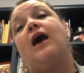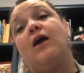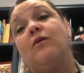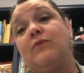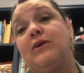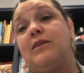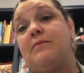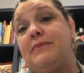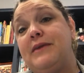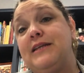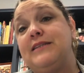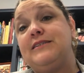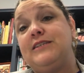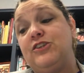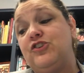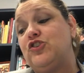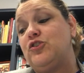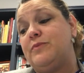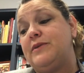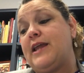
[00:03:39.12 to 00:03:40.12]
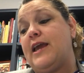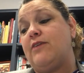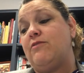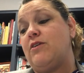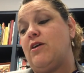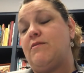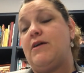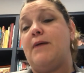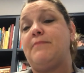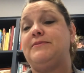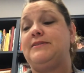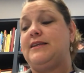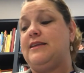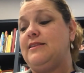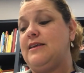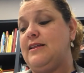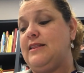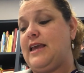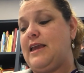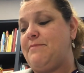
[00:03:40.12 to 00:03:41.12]
I want to be a teacher when I grow up,
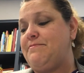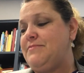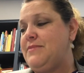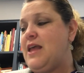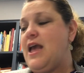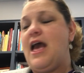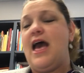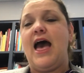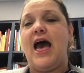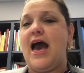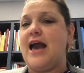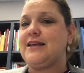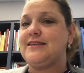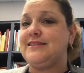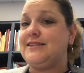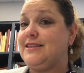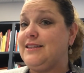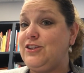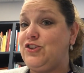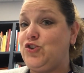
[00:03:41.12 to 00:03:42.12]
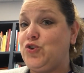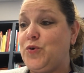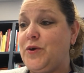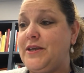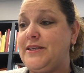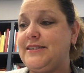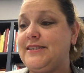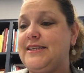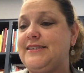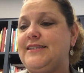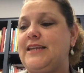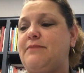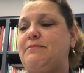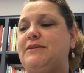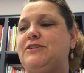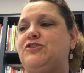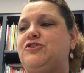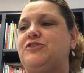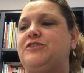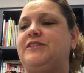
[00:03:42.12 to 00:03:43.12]
said Lilly. Excellent choice, said
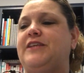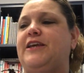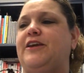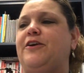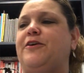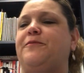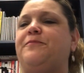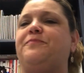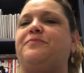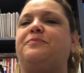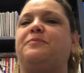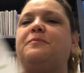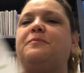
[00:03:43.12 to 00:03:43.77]
Mr. Slinger.